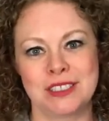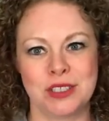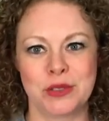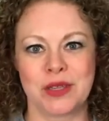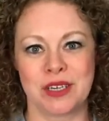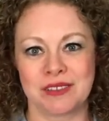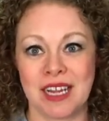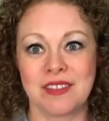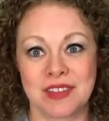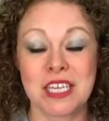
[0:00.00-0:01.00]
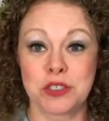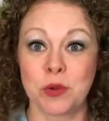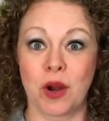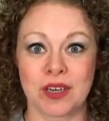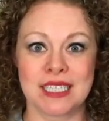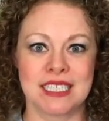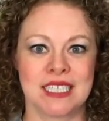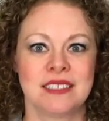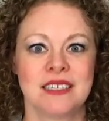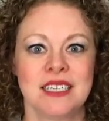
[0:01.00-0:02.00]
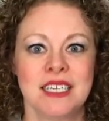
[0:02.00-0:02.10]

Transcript: to do, there are things you already did,